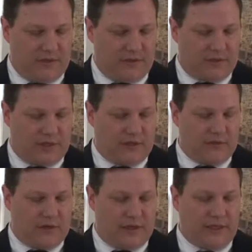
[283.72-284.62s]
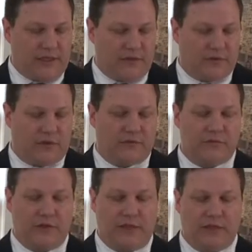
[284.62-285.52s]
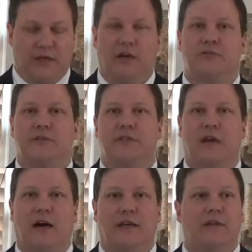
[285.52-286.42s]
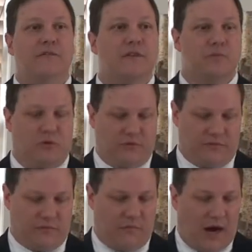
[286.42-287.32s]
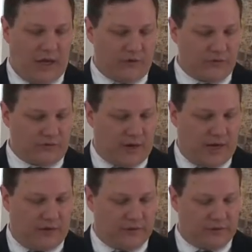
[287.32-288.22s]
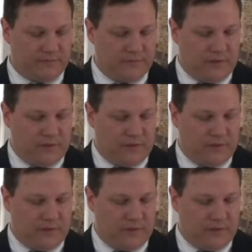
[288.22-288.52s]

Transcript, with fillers: In the center, on a hill overlooking the countryside, invisible for miles around.